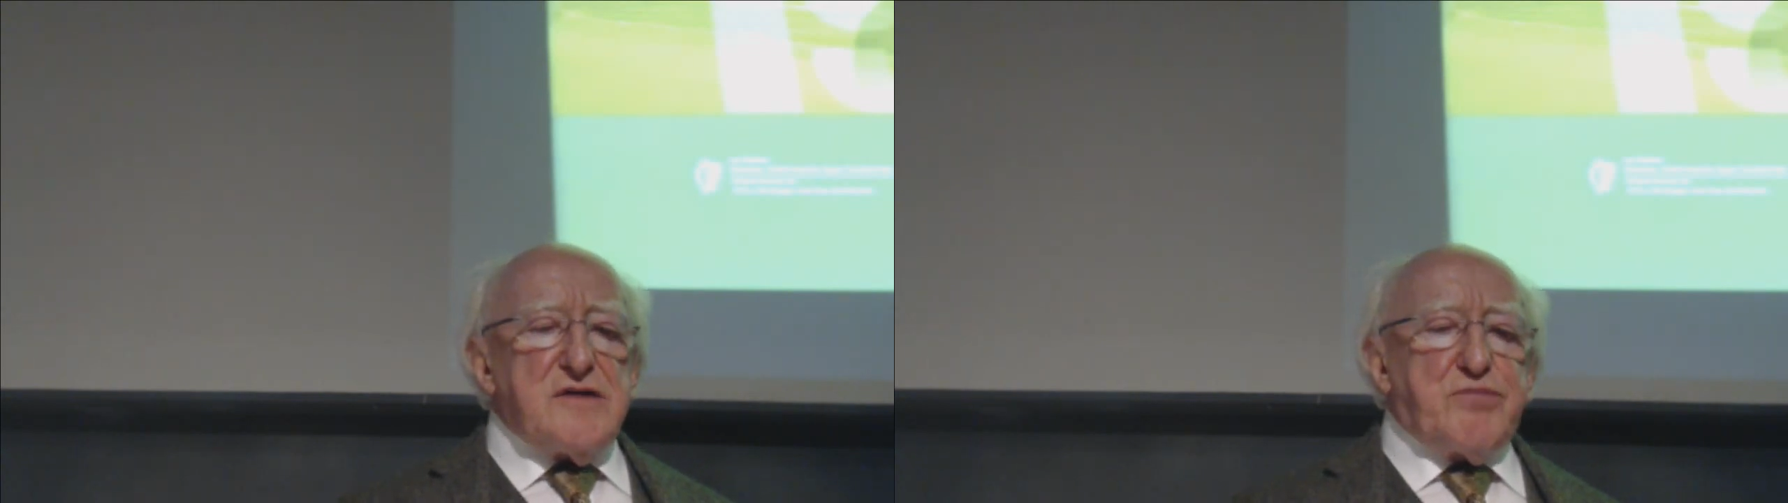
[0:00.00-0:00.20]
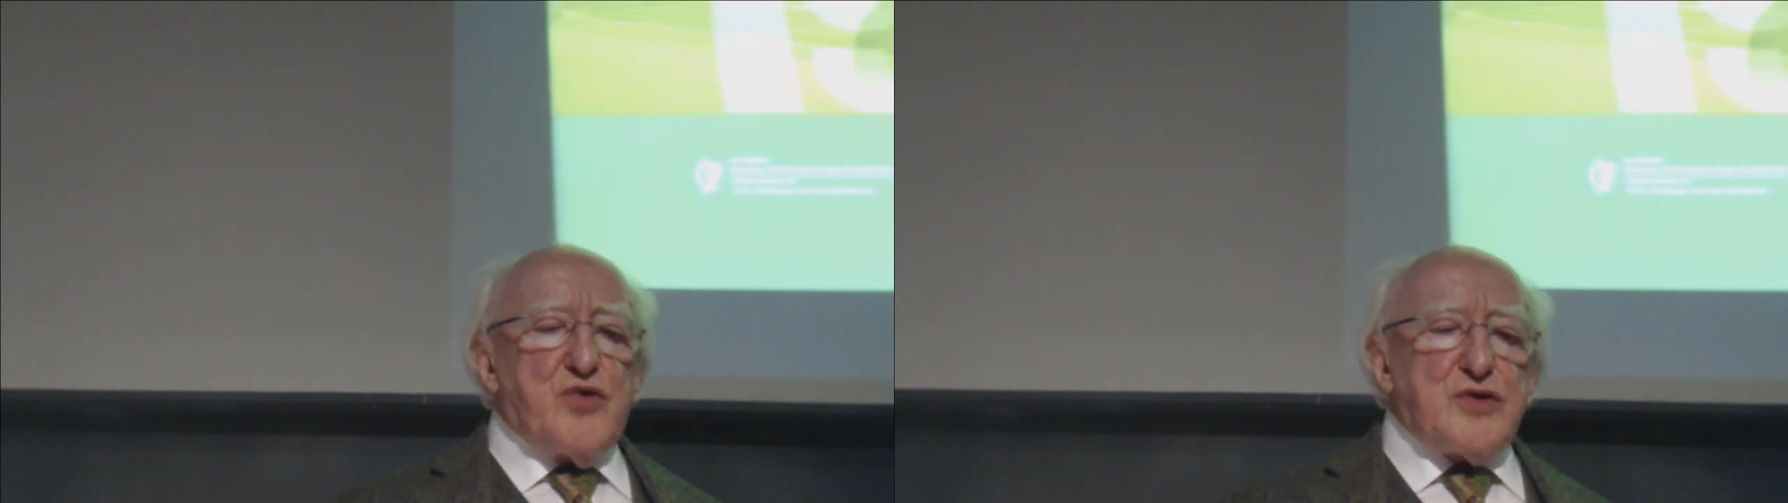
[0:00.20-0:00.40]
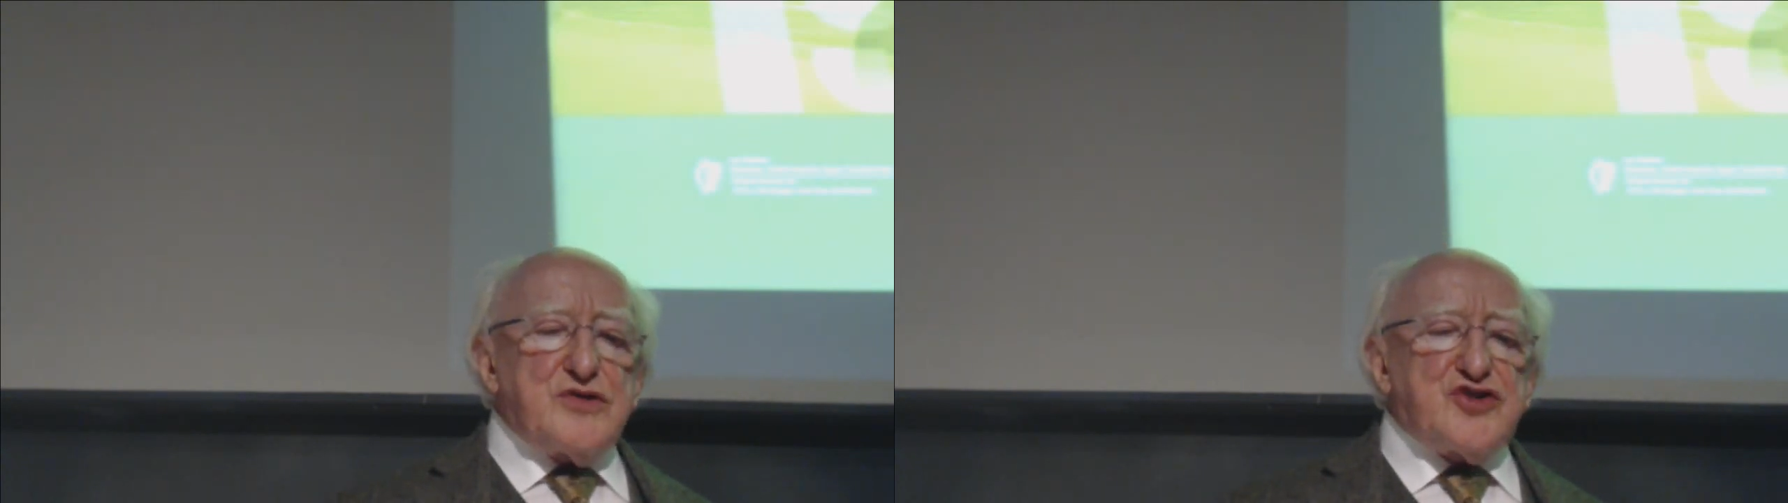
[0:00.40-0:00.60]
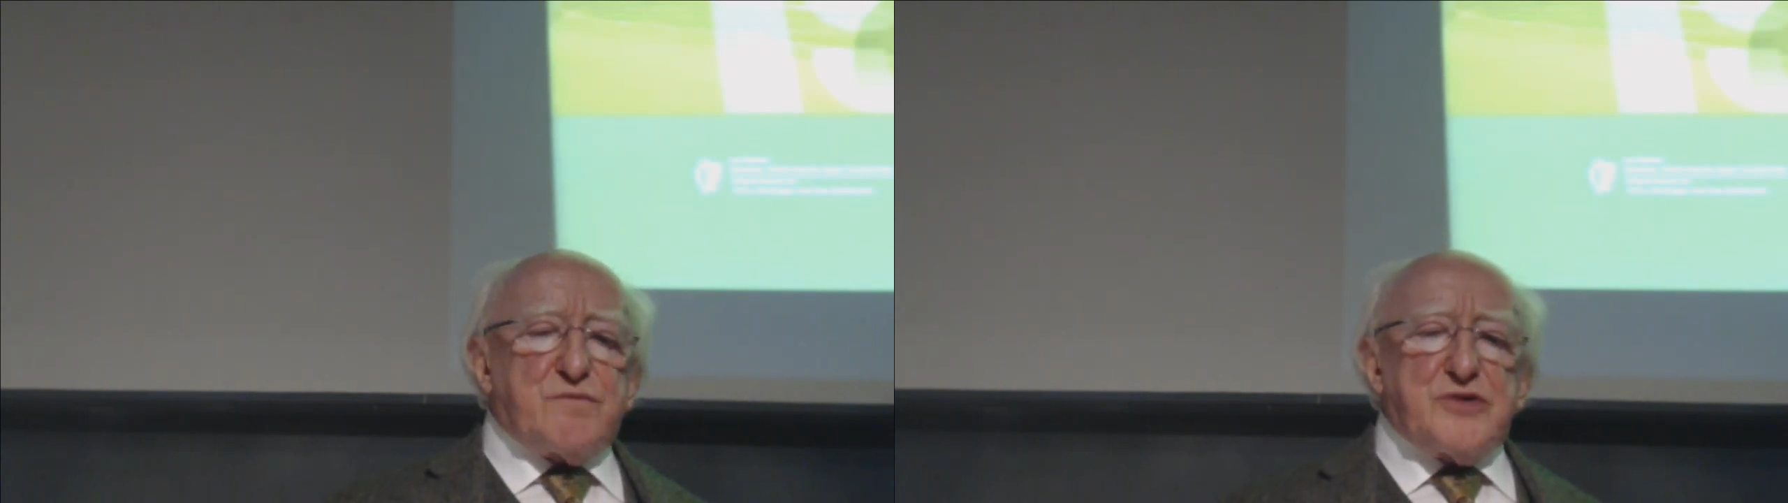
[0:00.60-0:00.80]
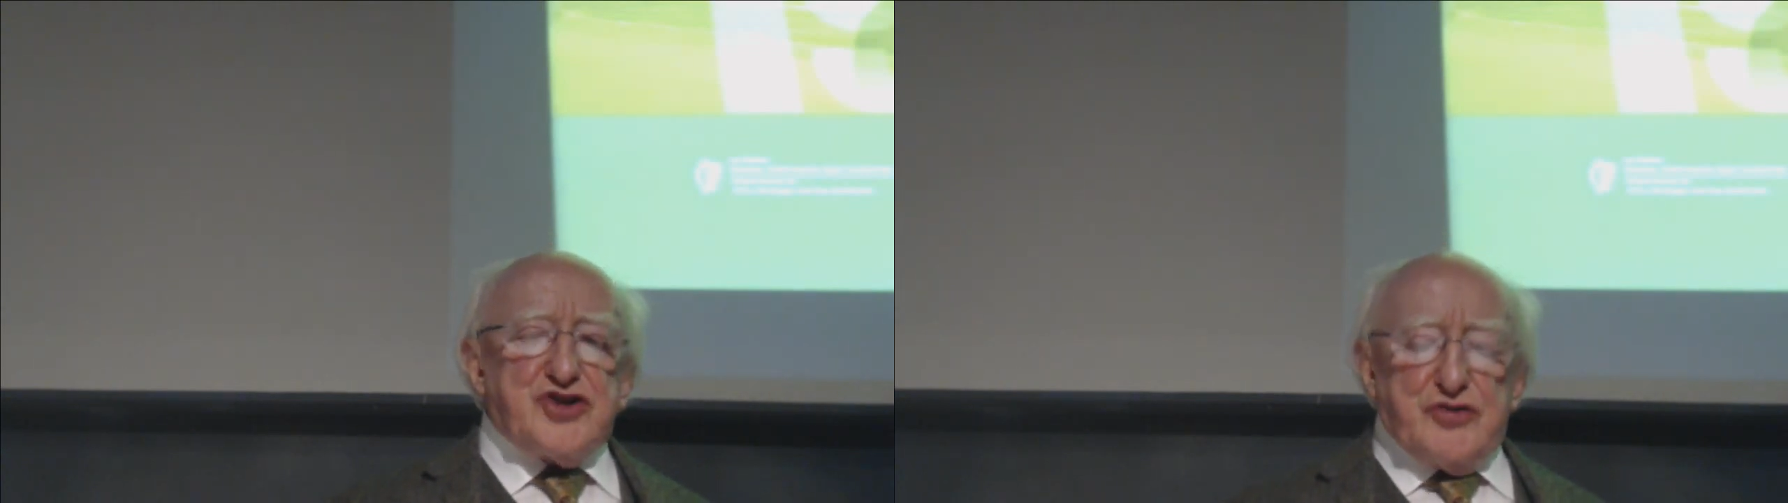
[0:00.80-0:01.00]
important
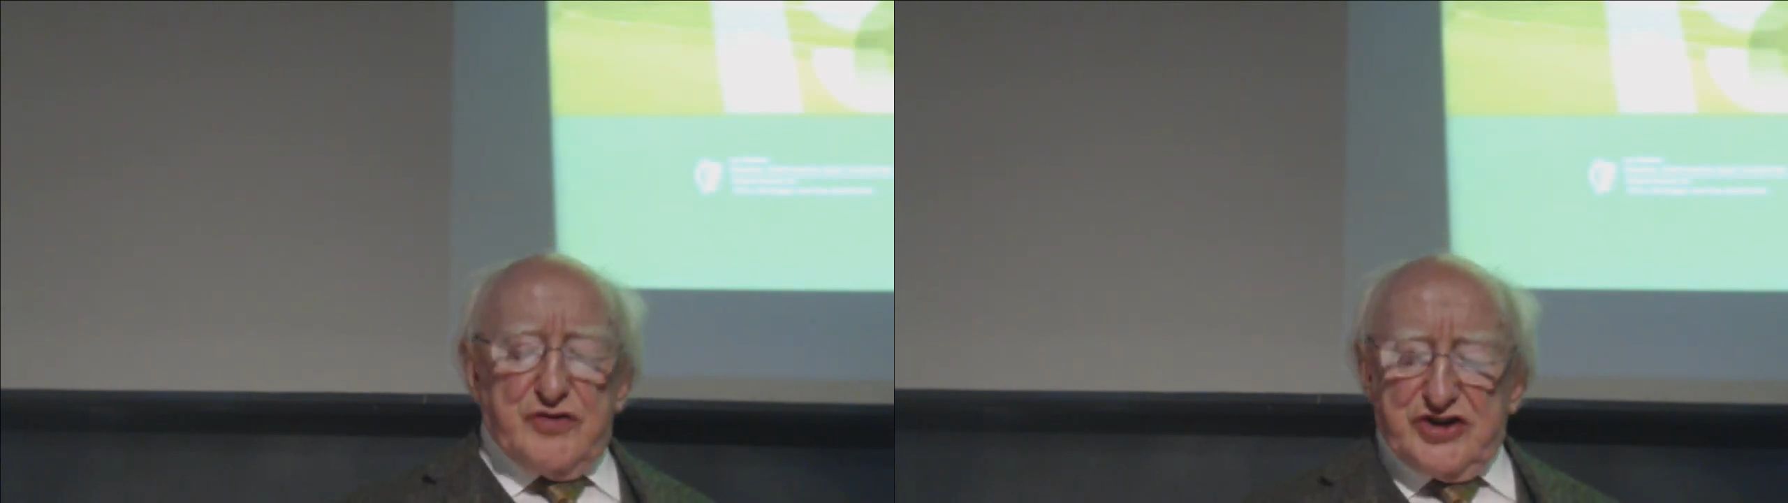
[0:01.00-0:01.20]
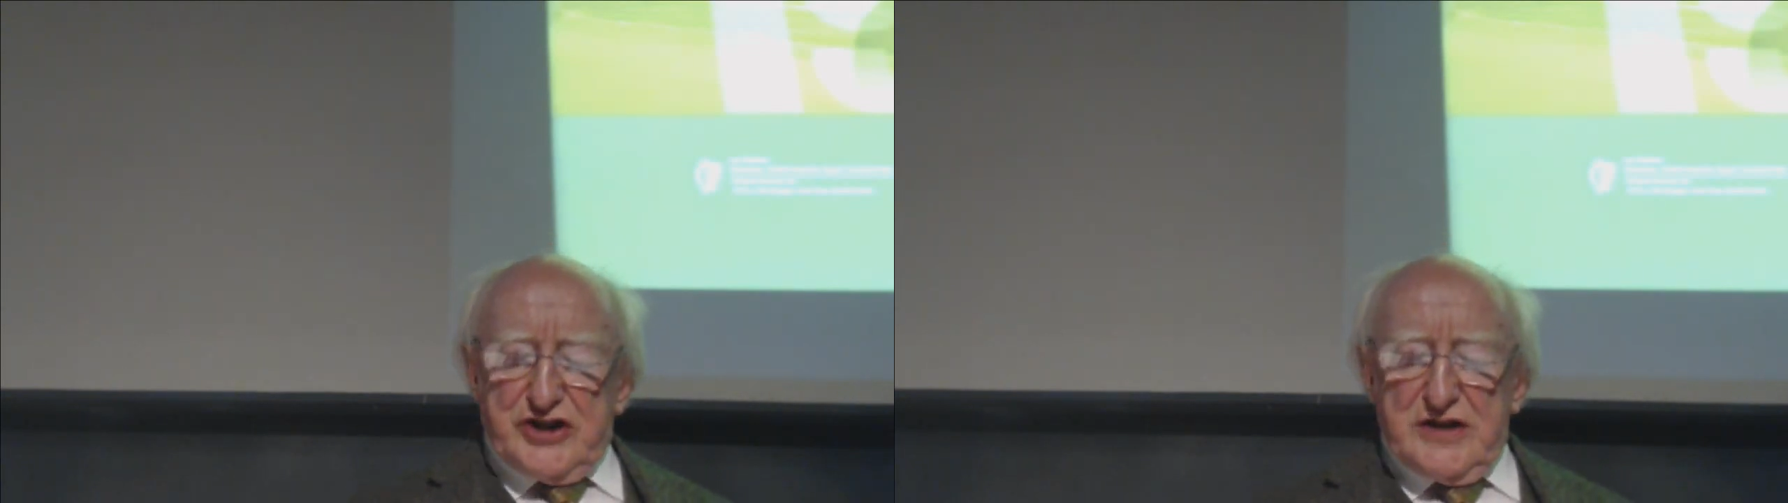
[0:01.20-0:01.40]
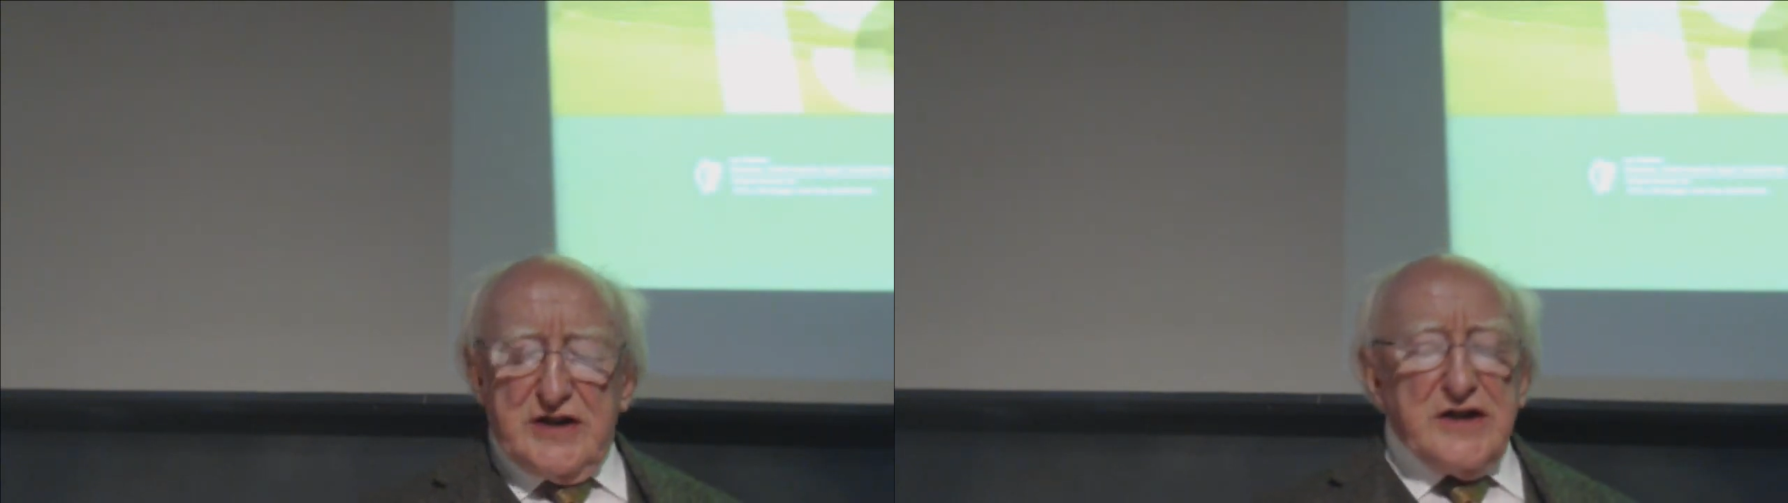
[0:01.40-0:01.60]
opportunity